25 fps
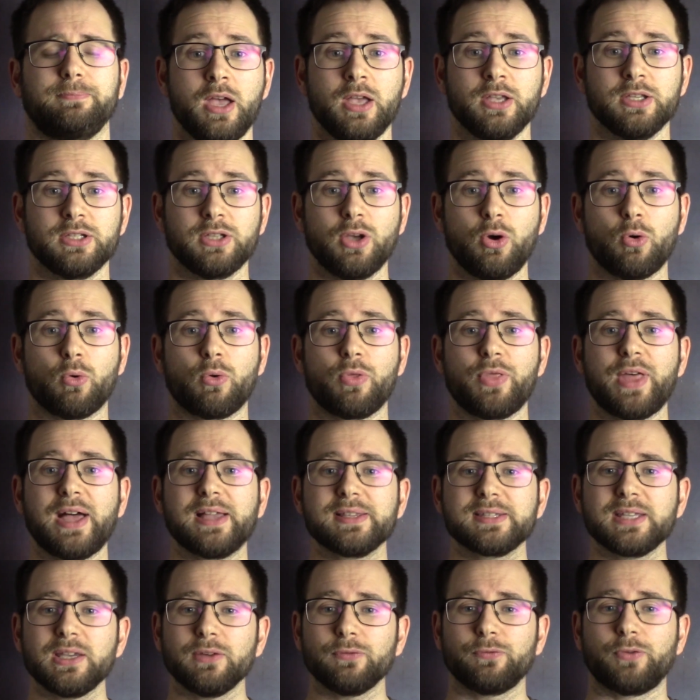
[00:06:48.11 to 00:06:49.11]
So
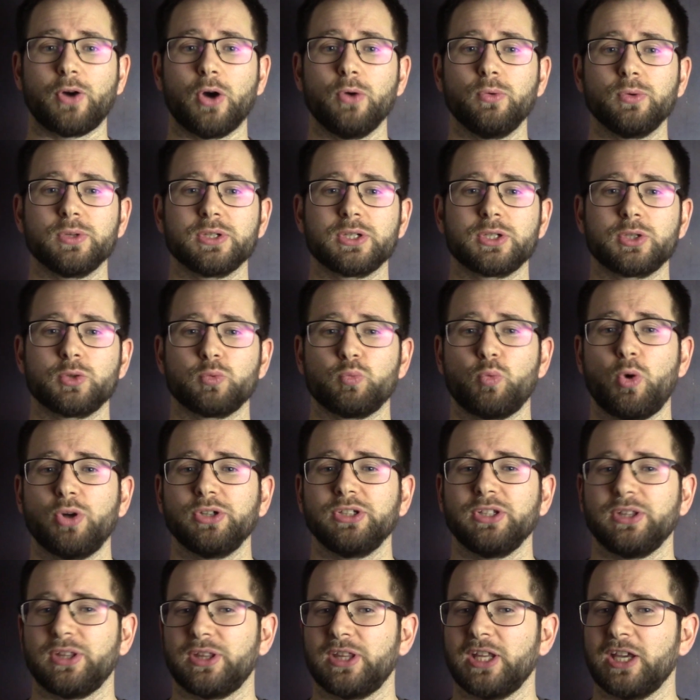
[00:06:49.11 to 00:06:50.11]
that's it folks, what do
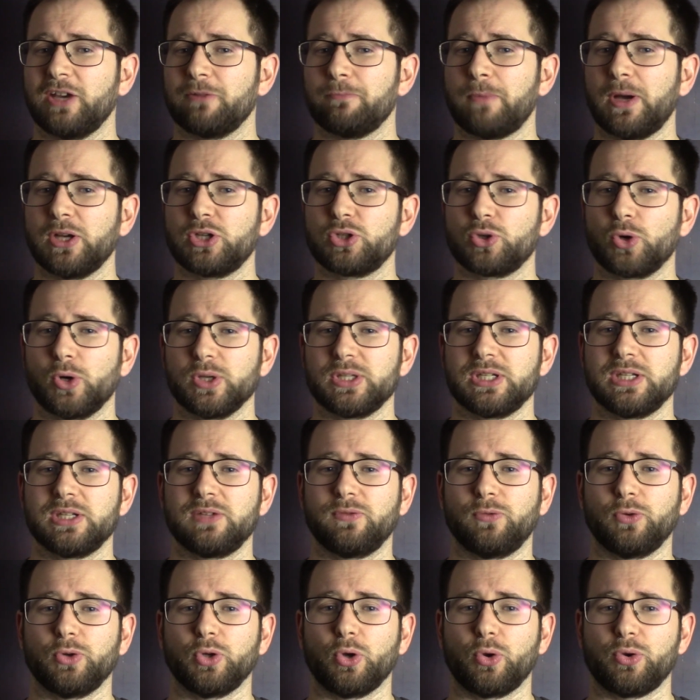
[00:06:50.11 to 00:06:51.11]
you think of my choices
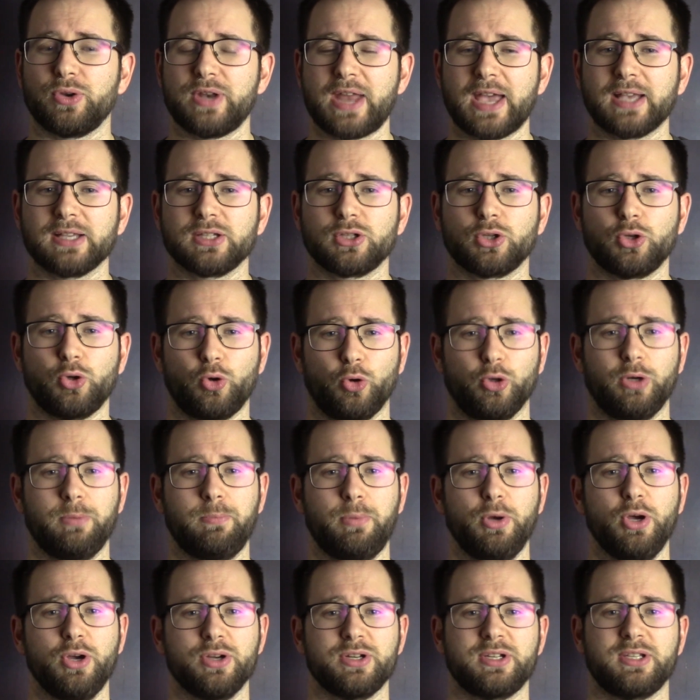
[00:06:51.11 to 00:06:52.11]
for your next good
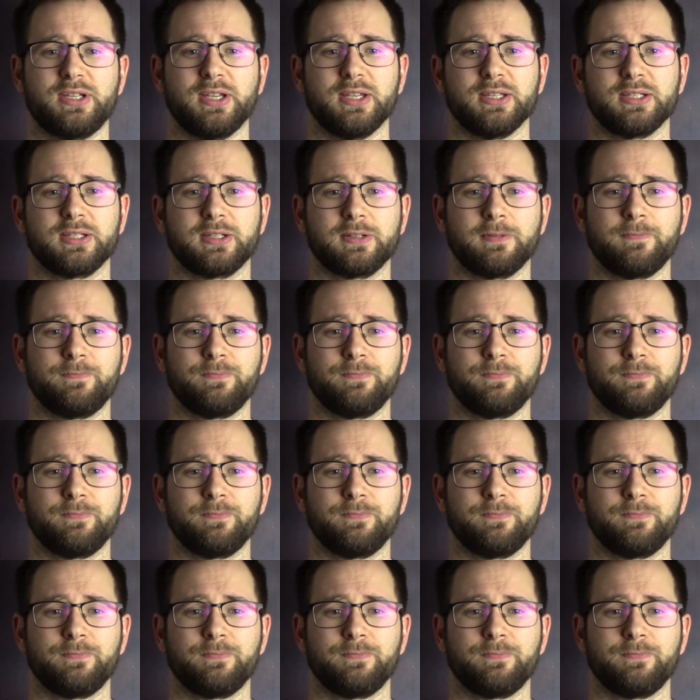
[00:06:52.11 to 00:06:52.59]
purchases?